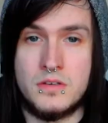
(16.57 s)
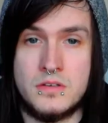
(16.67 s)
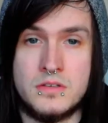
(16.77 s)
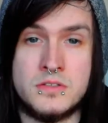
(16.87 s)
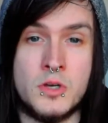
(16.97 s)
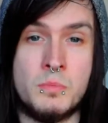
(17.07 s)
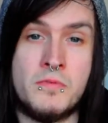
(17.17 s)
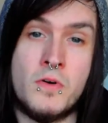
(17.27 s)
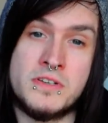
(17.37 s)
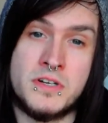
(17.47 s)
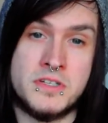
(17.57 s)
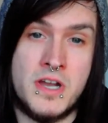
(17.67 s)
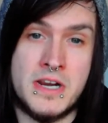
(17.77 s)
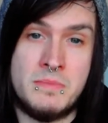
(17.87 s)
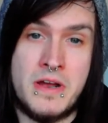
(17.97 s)
So before I start
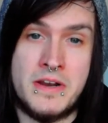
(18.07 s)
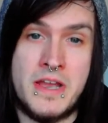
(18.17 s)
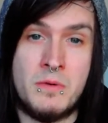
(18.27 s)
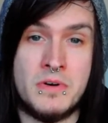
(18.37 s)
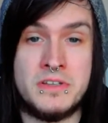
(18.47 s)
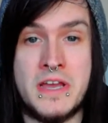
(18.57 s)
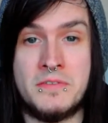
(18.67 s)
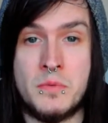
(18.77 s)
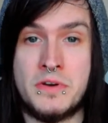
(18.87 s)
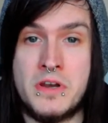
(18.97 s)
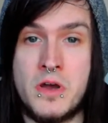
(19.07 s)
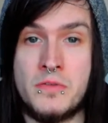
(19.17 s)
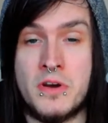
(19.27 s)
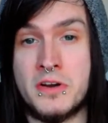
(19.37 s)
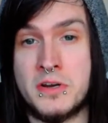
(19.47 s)
talking about it, I want to let everyone know
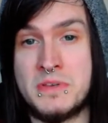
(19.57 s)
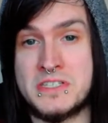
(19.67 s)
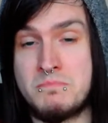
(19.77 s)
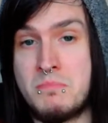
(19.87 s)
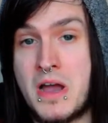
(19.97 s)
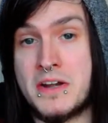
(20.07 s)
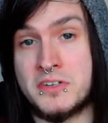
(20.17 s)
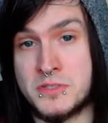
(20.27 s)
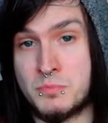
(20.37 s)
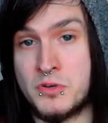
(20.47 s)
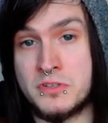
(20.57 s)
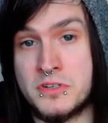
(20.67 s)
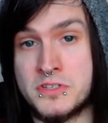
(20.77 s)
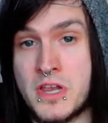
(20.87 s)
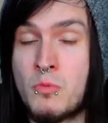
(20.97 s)
there are going to be some minor
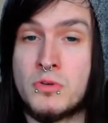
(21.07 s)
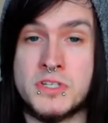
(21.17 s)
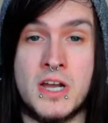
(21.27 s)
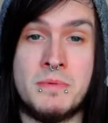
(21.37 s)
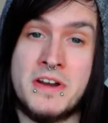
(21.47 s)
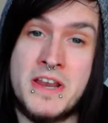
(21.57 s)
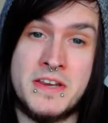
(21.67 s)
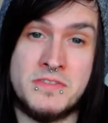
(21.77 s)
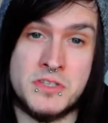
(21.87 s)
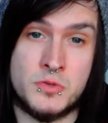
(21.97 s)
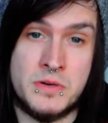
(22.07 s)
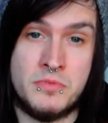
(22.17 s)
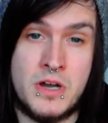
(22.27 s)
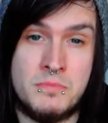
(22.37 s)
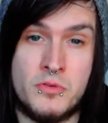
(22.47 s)
spoilers. I won't talk about any of the story
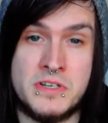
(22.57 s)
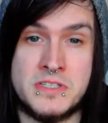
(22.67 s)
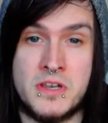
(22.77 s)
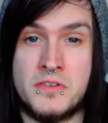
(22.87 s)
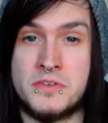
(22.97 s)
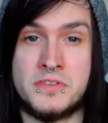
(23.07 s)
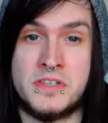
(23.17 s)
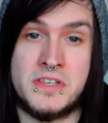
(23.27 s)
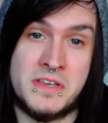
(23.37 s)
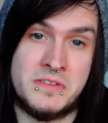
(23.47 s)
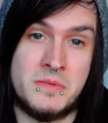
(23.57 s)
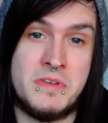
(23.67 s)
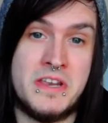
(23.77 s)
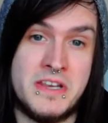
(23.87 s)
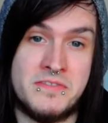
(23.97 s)
plot points other than like the
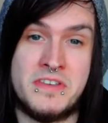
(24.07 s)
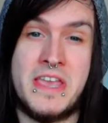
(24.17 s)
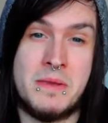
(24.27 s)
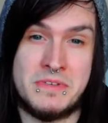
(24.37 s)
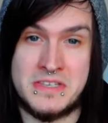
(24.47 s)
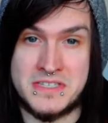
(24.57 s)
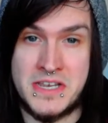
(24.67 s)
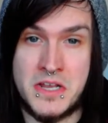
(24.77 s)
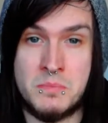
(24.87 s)
beginning of the game and the setup.